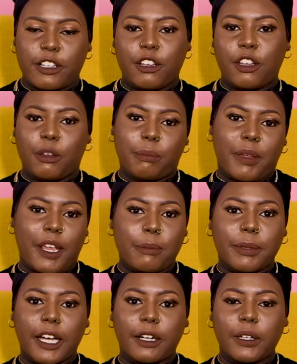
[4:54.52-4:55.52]
So it could be
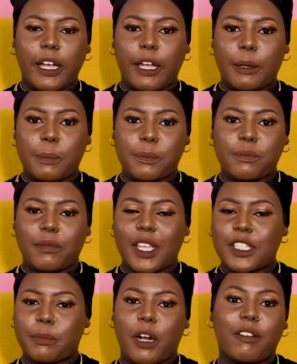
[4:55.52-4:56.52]
about
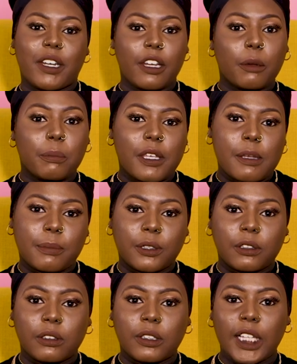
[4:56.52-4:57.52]
inspiring young
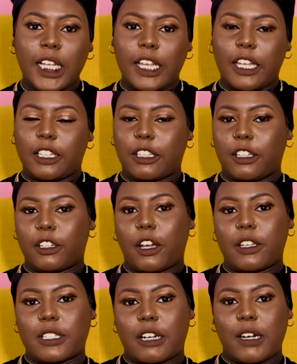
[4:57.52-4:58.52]
people. It could
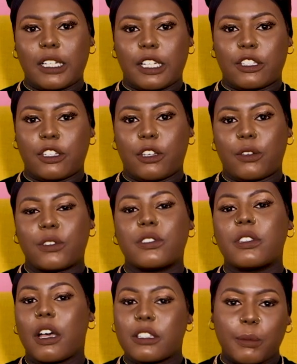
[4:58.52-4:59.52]
go directly to
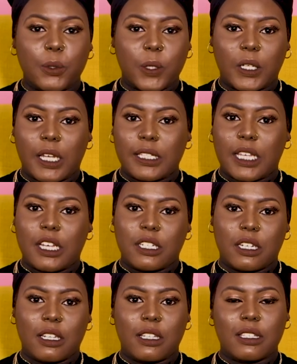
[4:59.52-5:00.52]
startup
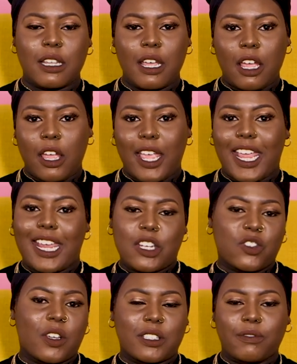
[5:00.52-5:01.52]
organisations.
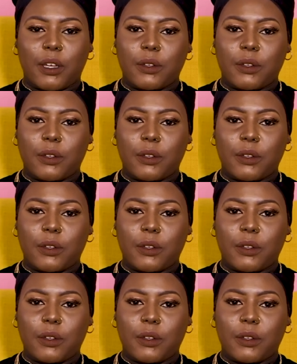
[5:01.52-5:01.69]
Each trust and